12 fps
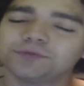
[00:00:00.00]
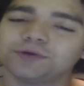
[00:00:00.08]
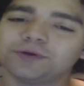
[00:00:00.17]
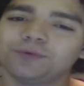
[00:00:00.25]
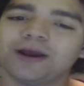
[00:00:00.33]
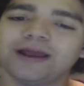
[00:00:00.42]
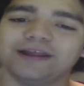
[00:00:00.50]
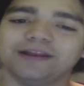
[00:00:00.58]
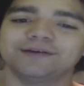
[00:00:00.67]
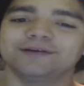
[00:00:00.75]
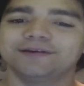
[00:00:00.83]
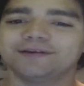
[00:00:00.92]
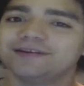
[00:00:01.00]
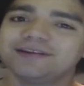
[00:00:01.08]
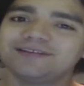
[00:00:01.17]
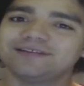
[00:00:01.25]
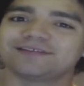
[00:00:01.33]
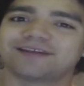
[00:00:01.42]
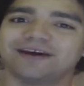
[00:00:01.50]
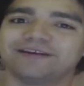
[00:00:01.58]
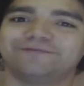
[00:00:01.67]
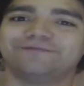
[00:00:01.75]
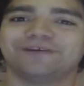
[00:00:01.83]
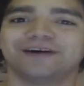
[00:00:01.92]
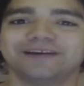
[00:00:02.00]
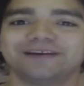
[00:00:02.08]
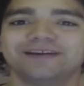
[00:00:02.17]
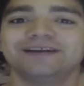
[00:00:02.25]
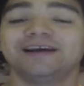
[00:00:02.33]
wait this is kind of fun.